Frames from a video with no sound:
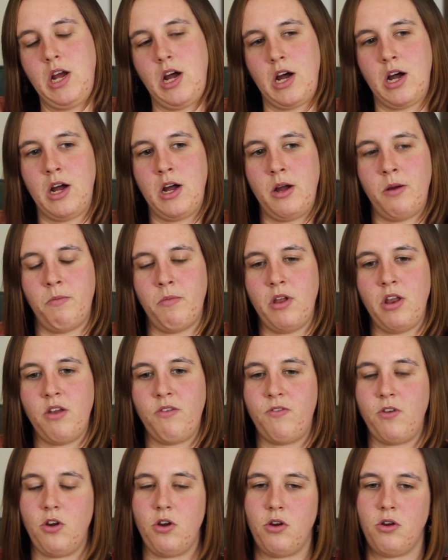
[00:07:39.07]
Um, and
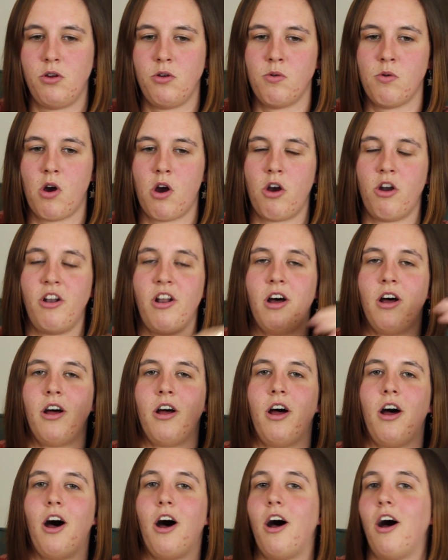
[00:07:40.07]
if you are
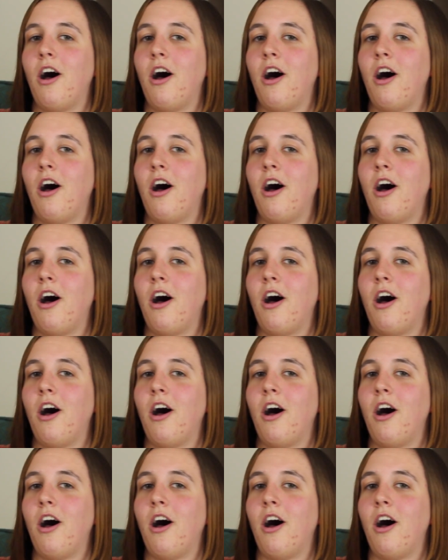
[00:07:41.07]
not